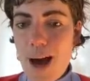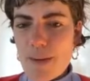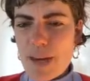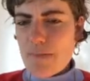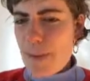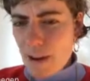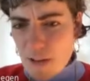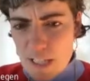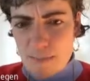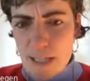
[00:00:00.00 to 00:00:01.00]

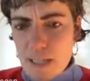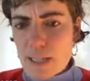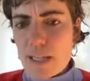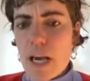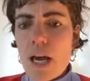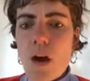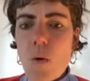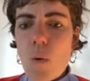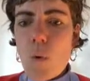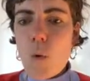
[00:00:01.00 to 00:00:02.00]
embarrassment
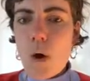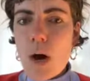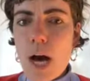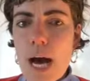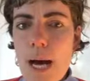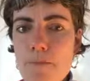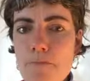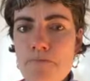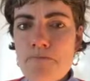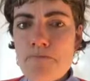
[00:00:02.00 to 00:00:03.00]
or
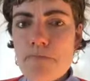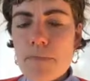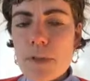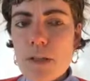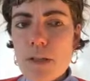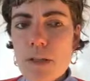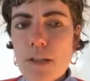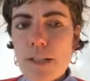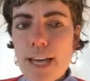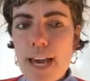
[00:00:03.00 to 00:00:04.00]

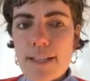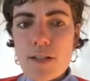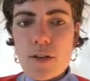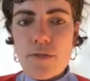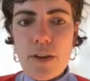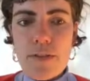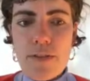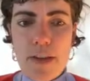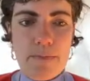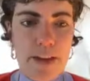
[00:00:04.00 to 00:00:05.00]

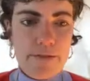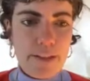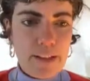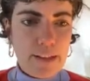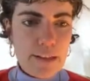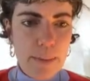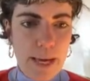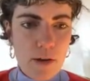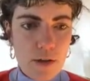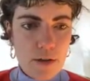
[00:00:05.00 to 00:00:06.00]
their feelings
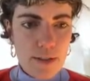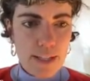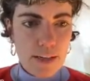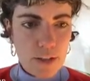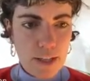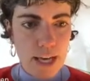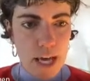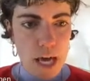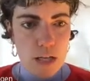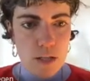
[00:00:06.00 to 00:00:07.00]
being hurt, essentially.
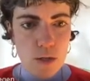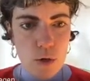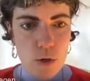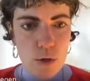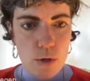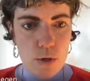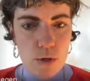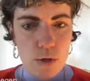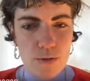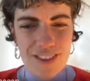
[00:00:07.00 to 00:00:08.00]
So
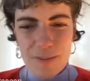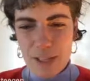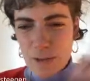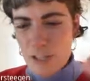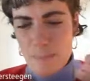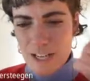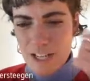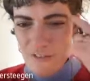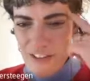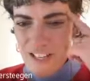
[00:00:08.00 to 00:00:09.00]
we looked at a
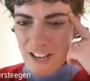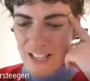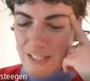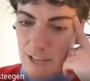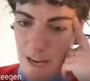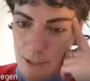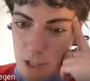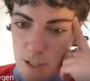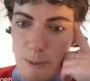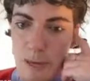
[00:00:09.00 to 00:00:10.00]
bunch of other kinds of
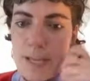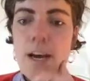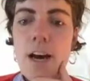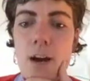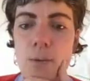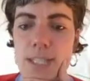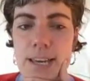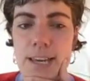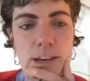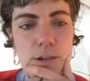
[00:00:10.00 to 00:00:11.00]
damages, but I would
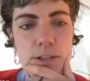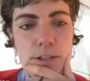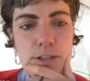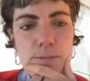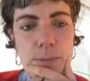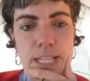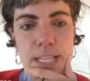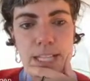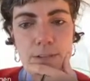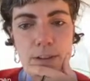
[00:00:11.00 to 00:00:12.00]
say they're not
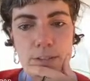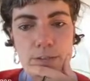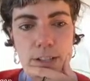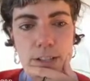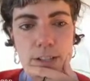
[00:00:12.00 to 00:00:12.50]
particularly relevant,